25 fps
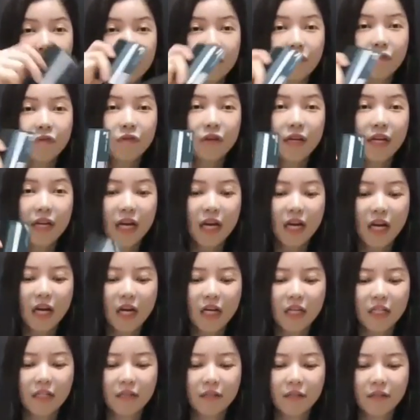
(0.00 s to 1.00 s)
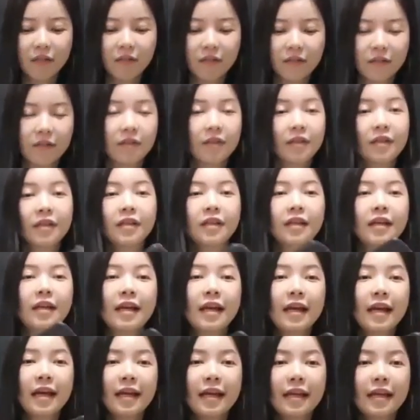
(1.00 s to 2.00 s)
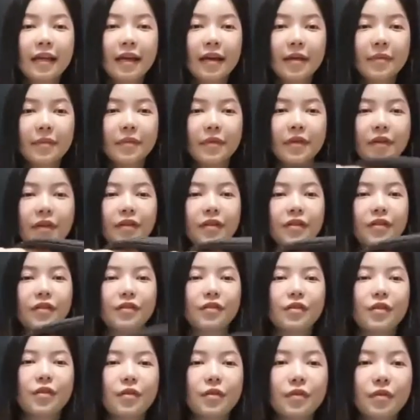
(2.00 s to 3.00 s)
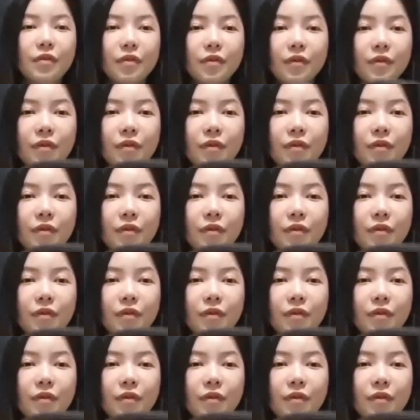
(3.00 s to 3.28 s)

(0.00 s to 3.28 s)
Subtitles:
3 card. Yeah, so